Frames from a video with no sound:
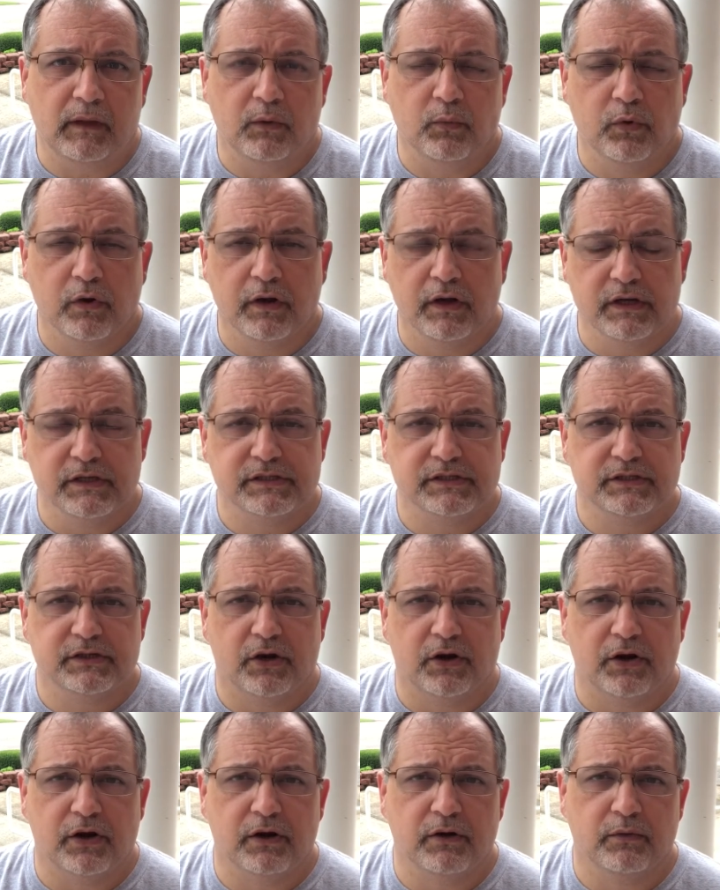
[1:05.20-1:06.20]
We're going to
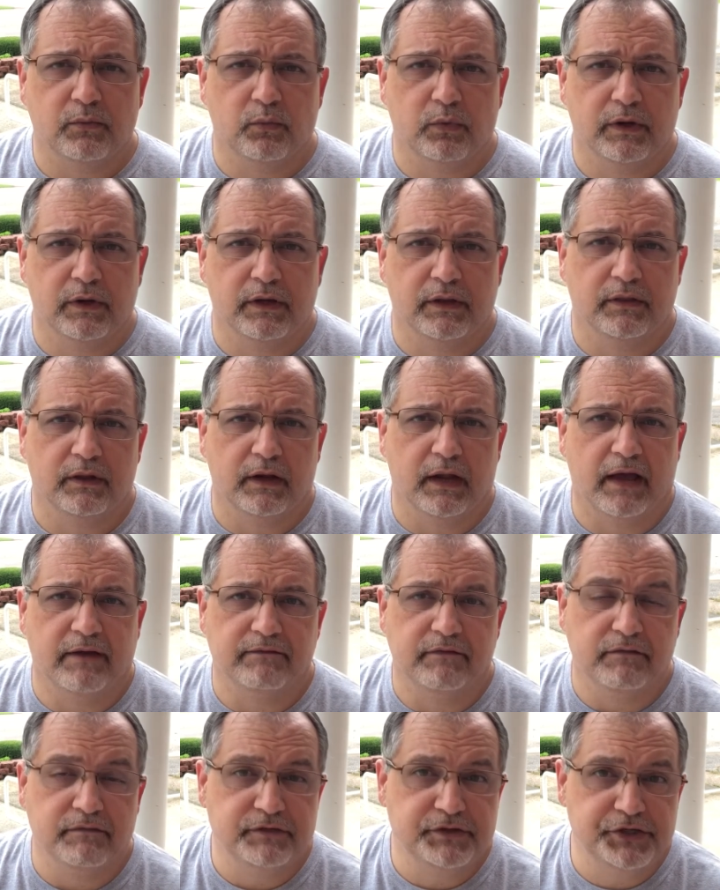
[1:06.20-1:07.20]
start with the life
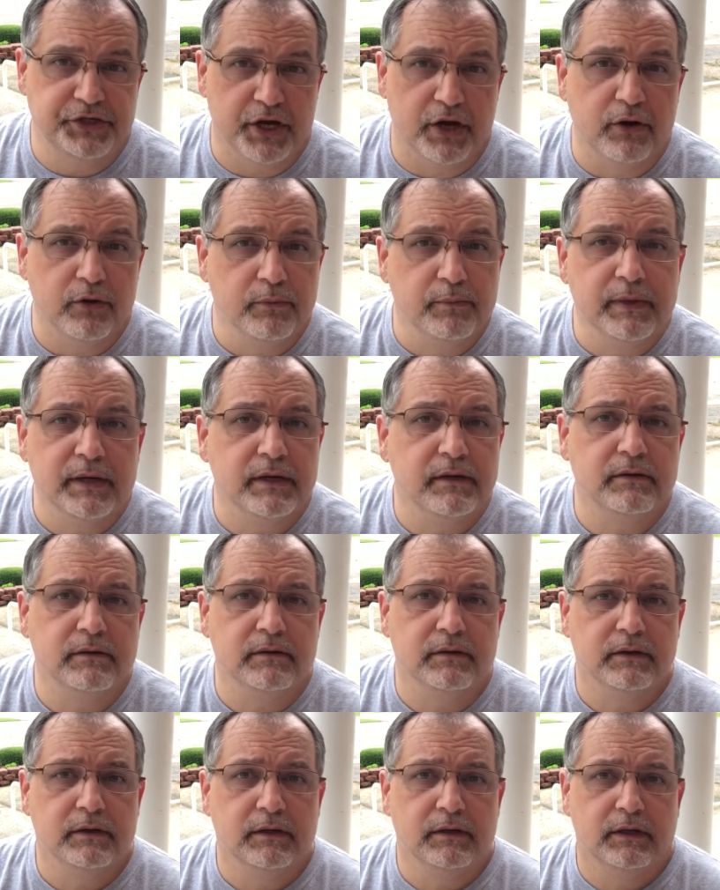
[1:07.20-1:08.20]
of Job.
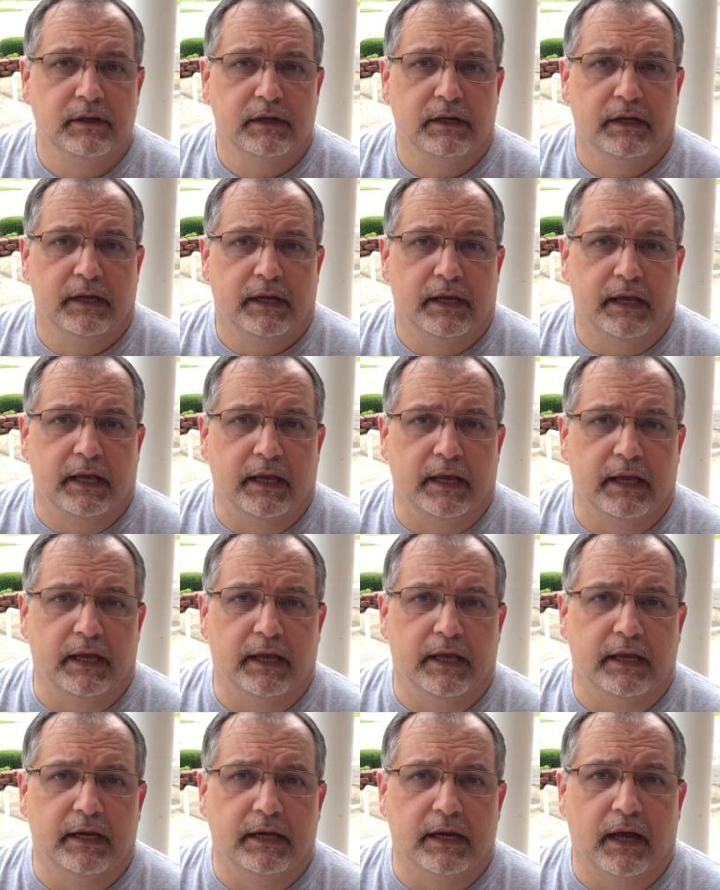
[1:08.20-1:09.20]

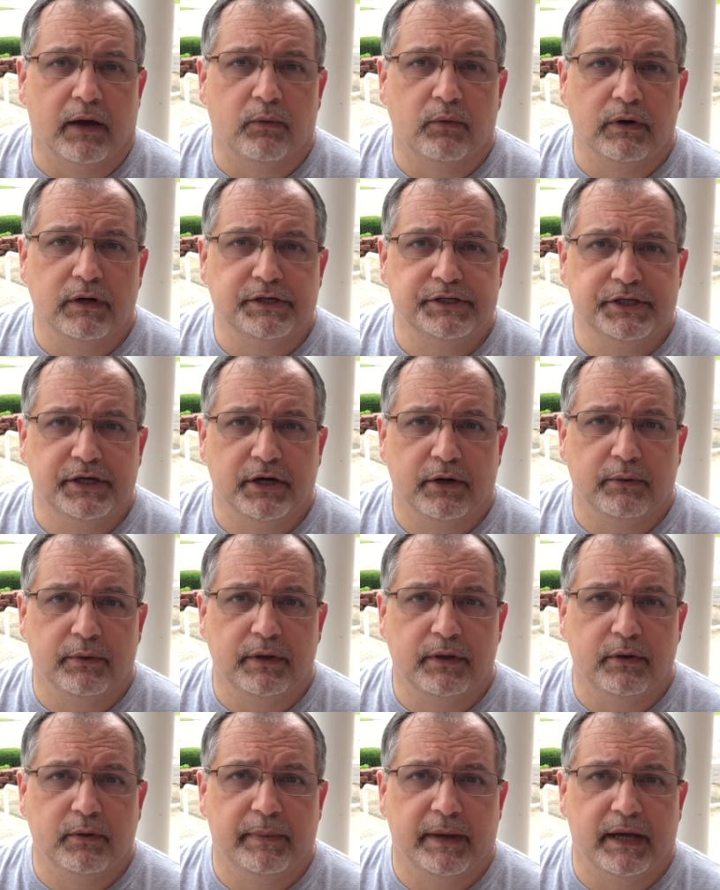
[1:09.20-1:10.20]
And I want to share with
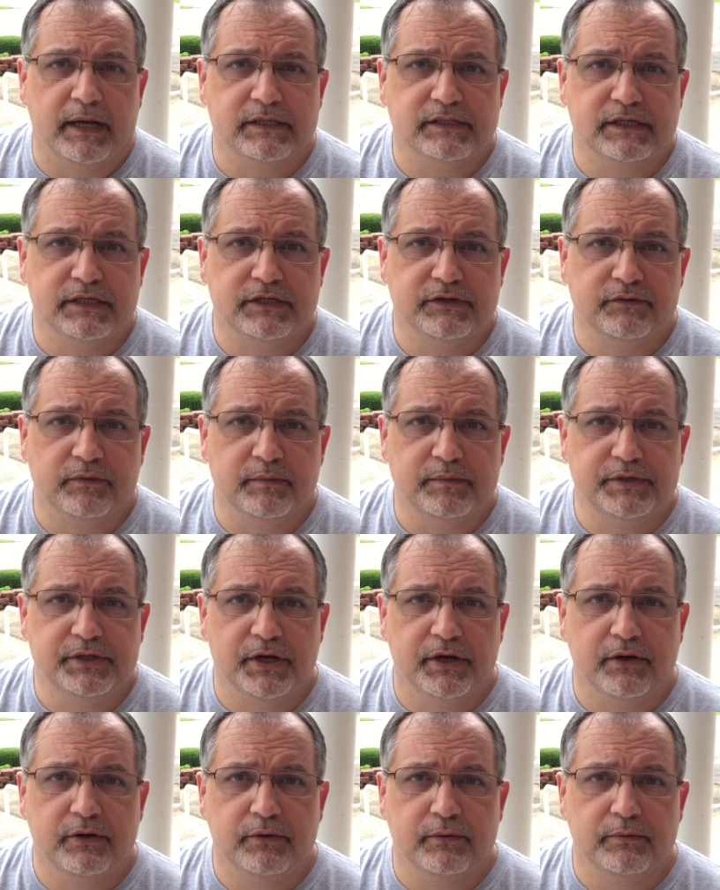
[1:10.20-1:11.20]
you a passage from
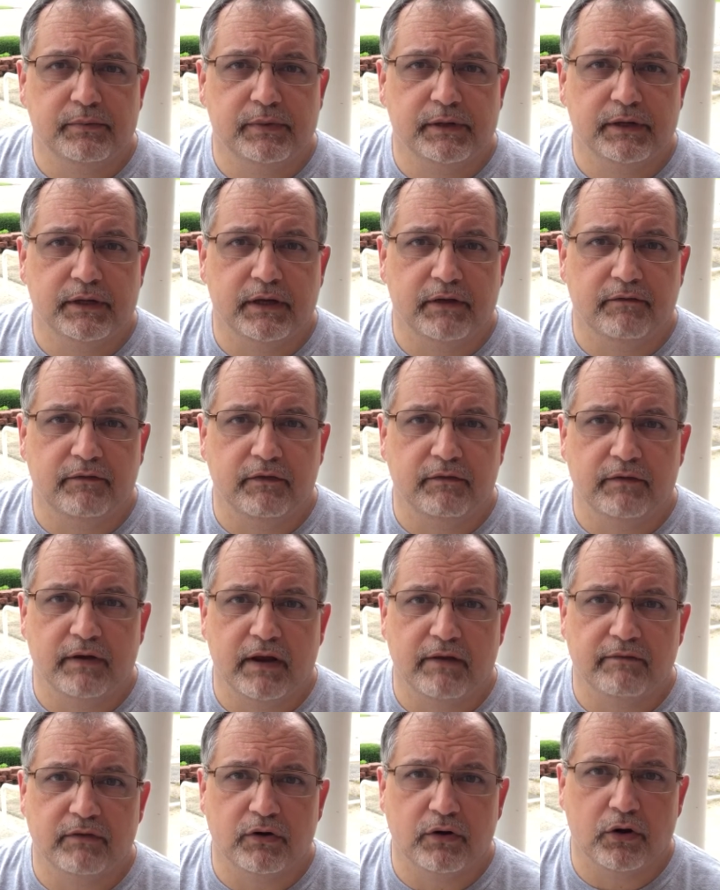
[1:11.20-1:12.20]
Job. If you've
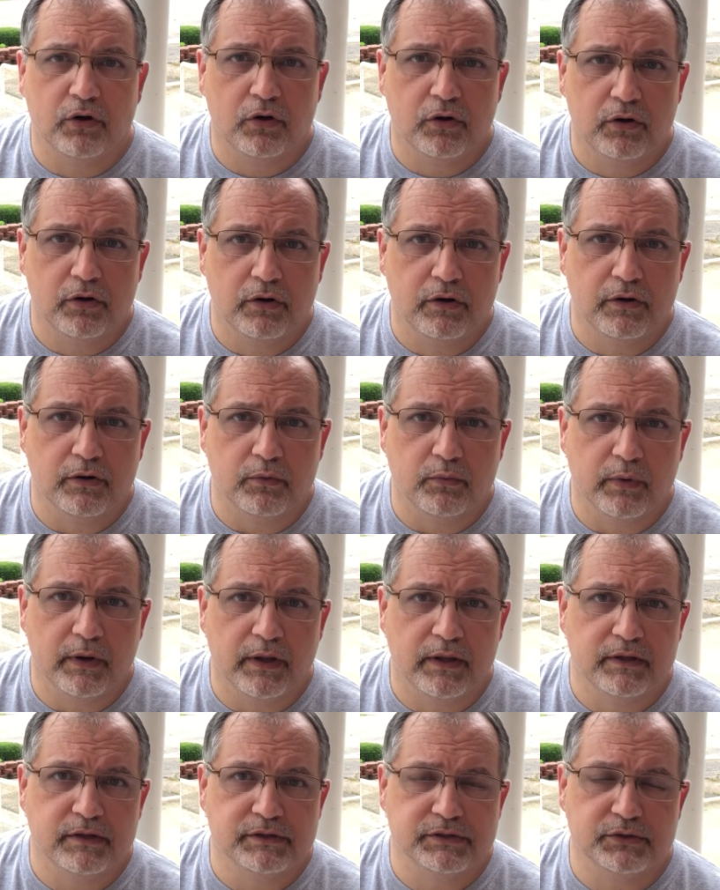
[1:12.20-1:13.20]
never heard or
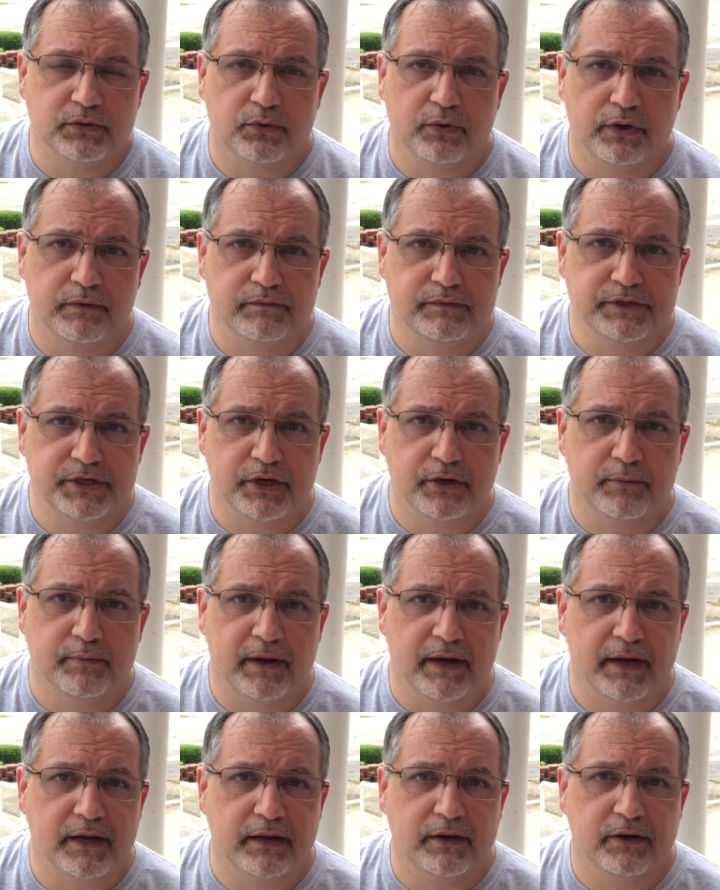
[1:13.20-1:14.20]
read the story of Job,
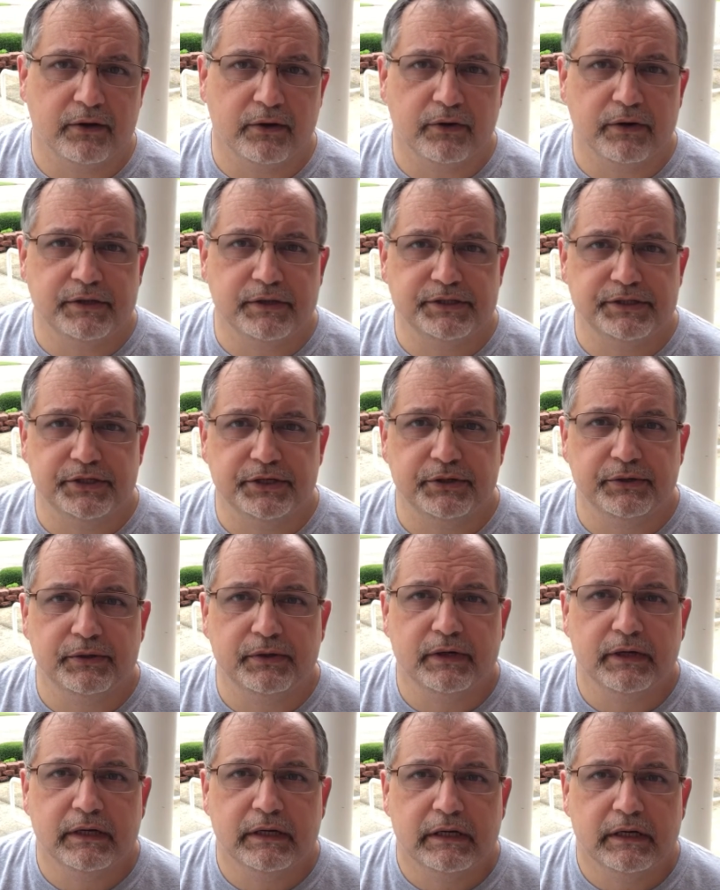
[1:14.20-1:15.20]
I encourage you
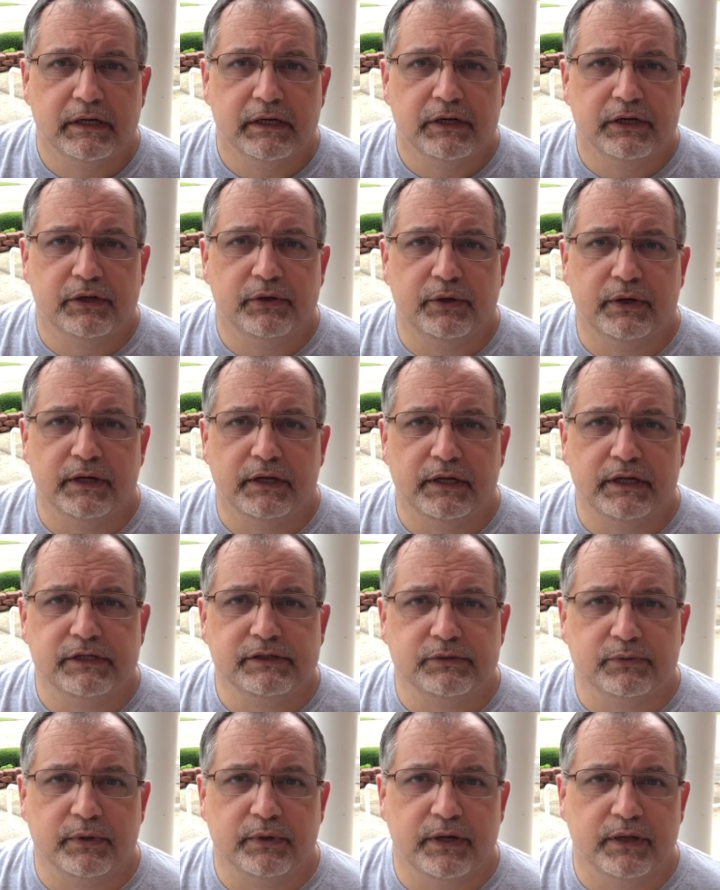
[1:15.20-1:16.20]
to at
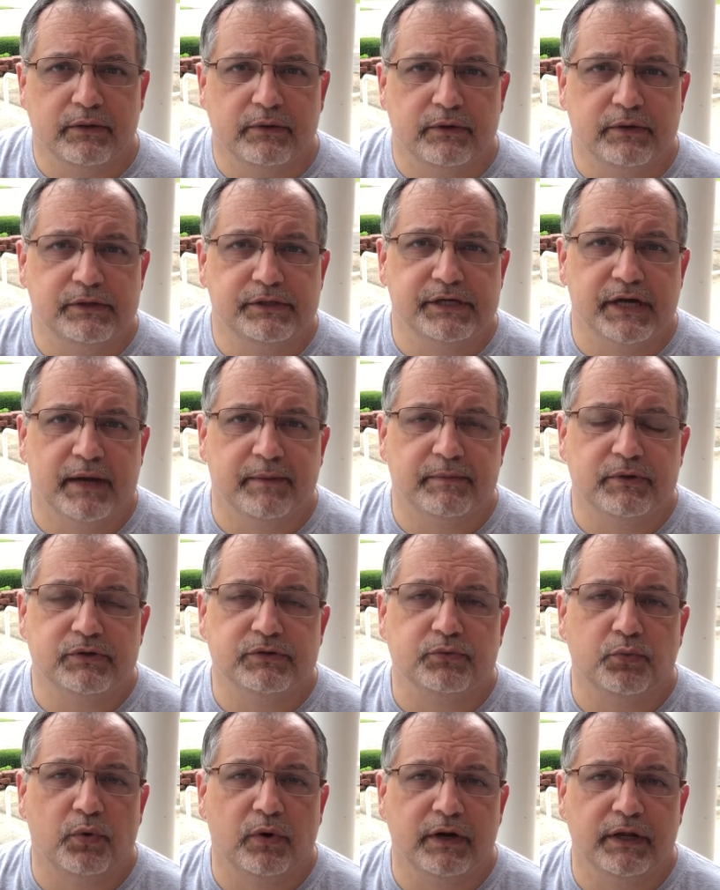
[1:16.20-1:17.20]
least read through chapters
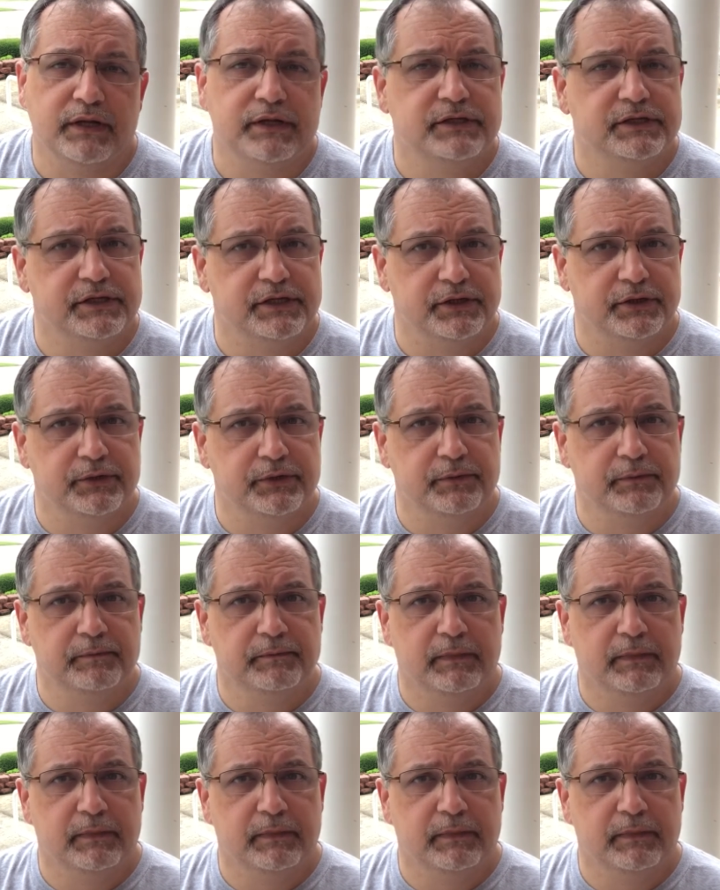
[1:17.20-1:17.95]
1 and 2.